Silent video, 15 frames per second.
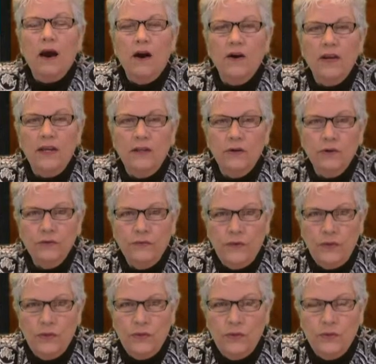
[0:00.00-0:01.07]
our
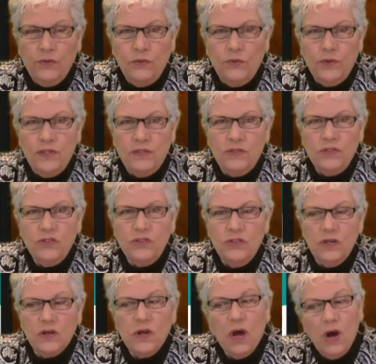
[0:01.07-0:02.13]
interview with
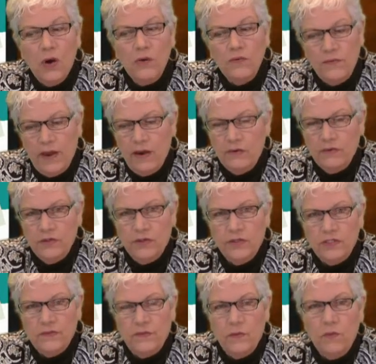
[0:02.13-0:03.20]
the
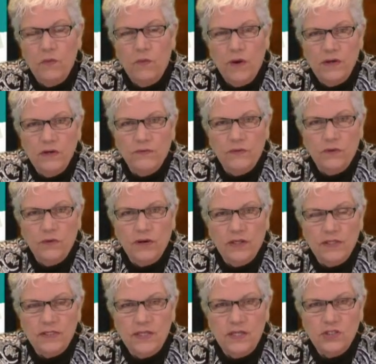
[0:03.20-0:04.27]
co-founders of a wonderful
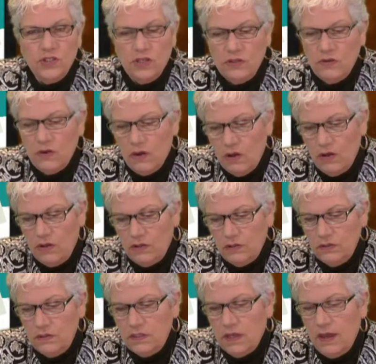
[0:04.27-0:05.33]
organization
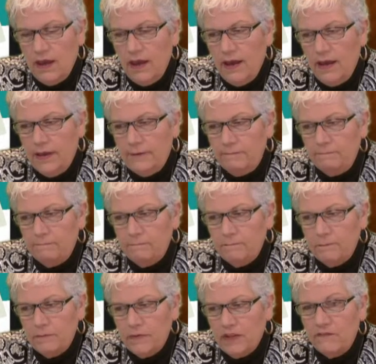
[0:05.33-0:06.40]
called Fun
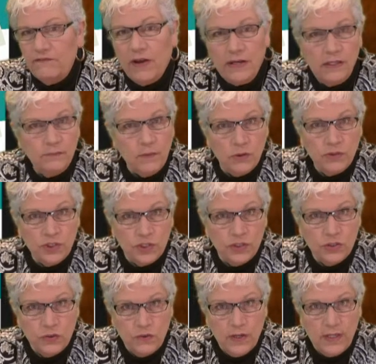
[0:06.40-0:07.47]
in Motion
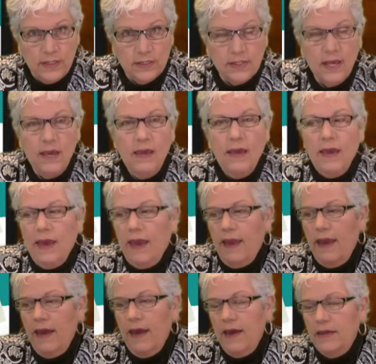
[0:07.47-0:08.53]
Toys.
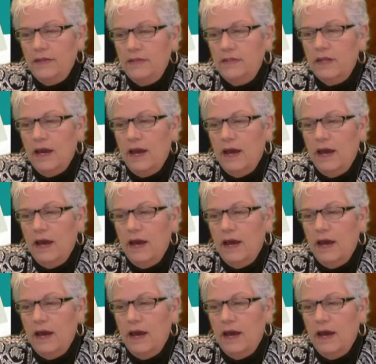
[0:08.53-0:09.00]
And